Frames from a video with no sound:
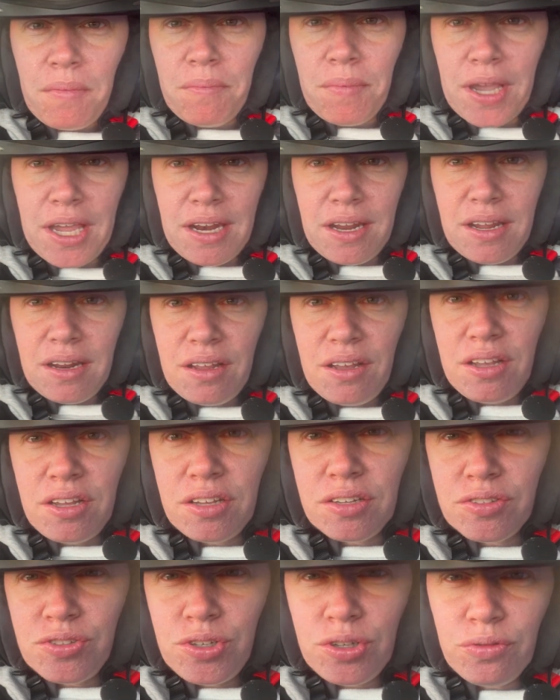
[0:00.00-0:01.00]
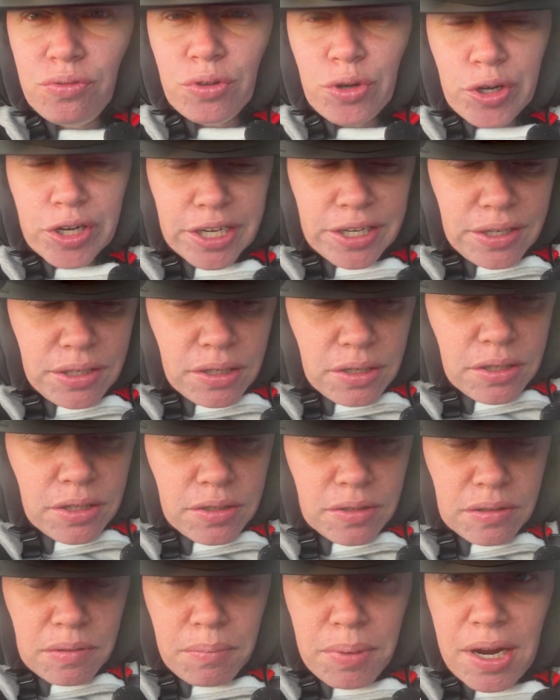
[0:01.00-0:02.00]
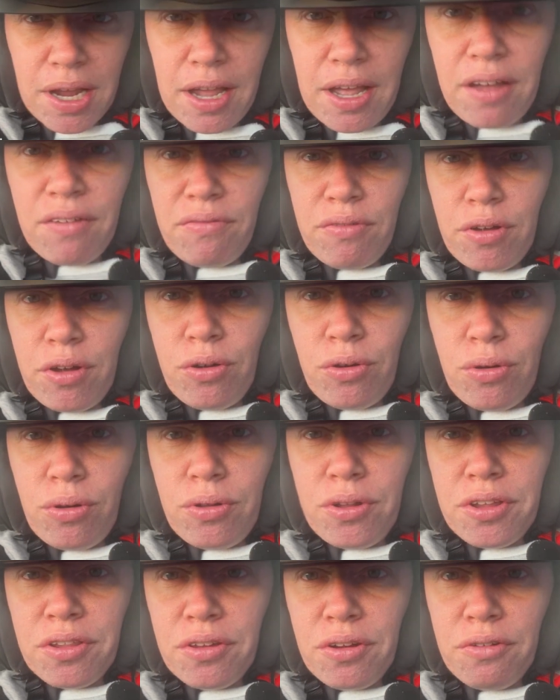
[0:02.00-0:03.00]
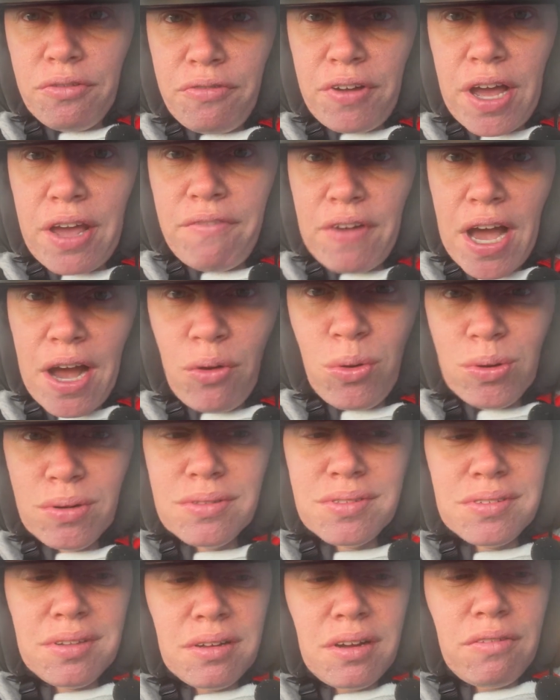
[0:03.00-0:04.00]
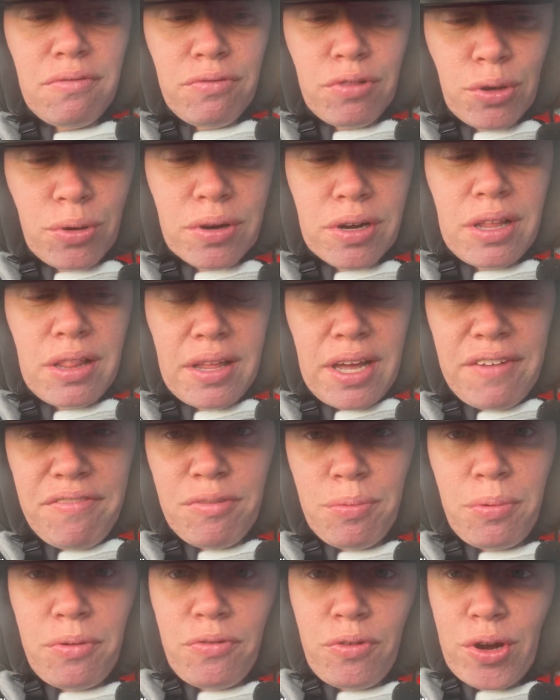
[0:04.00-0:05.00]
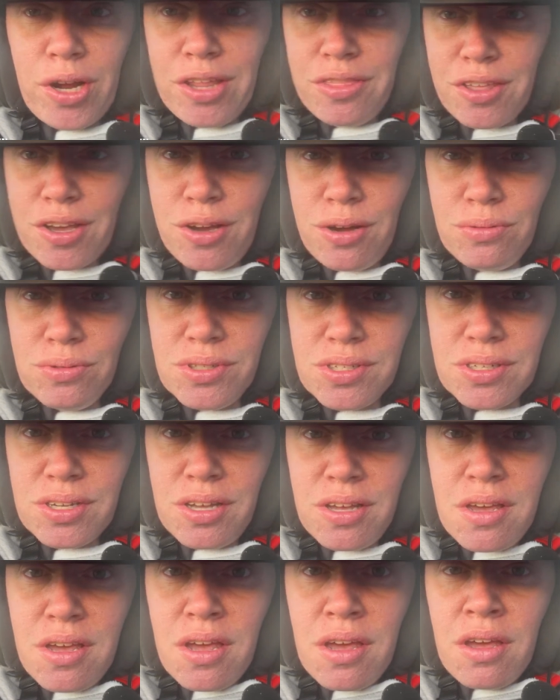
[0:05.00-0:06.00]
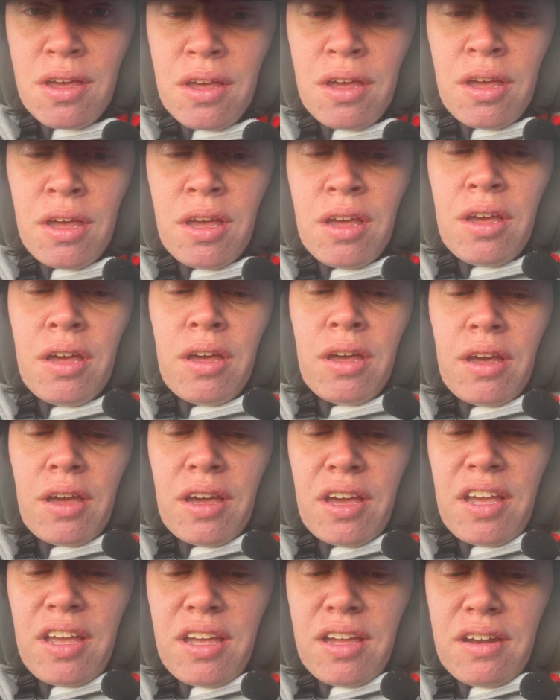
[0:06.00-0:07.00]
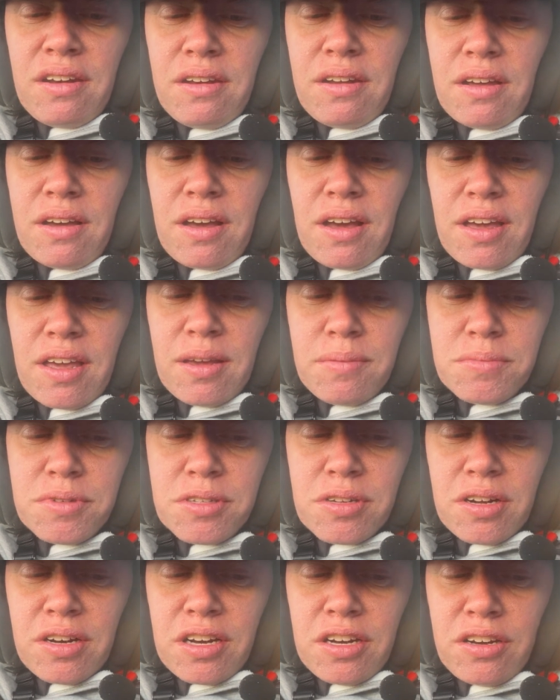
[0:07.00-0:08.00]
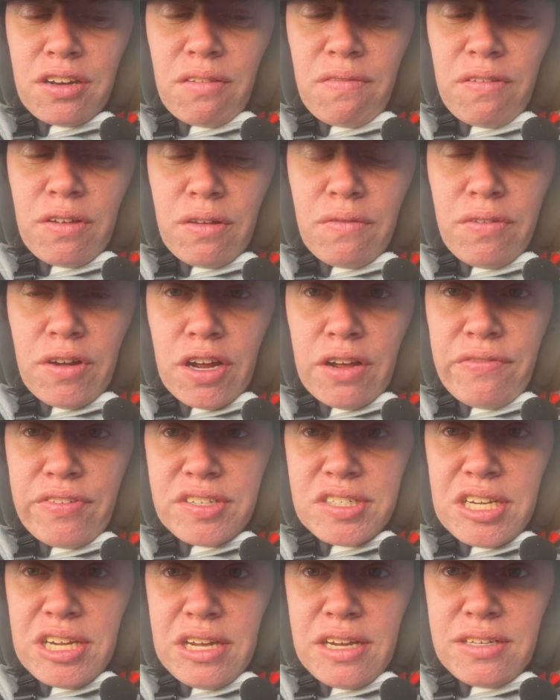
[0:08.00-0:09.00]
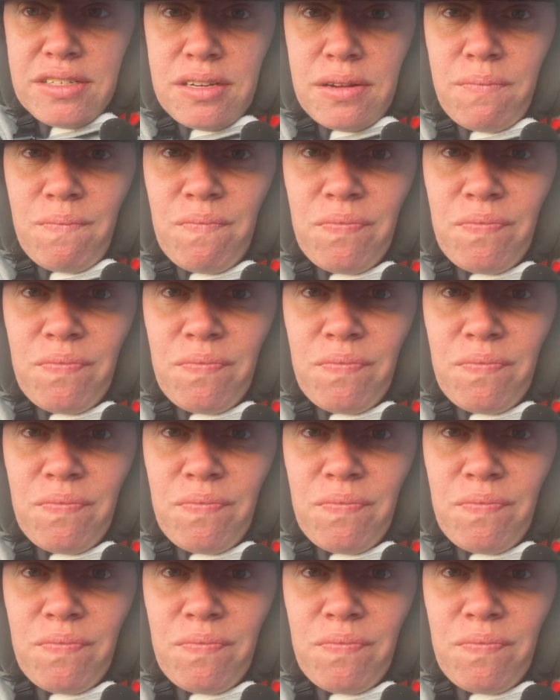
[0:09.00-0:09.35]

Made it to Florida, but I have a whole another five hours of Florida left before I hit the coast. And I am starting to feel very fatigued,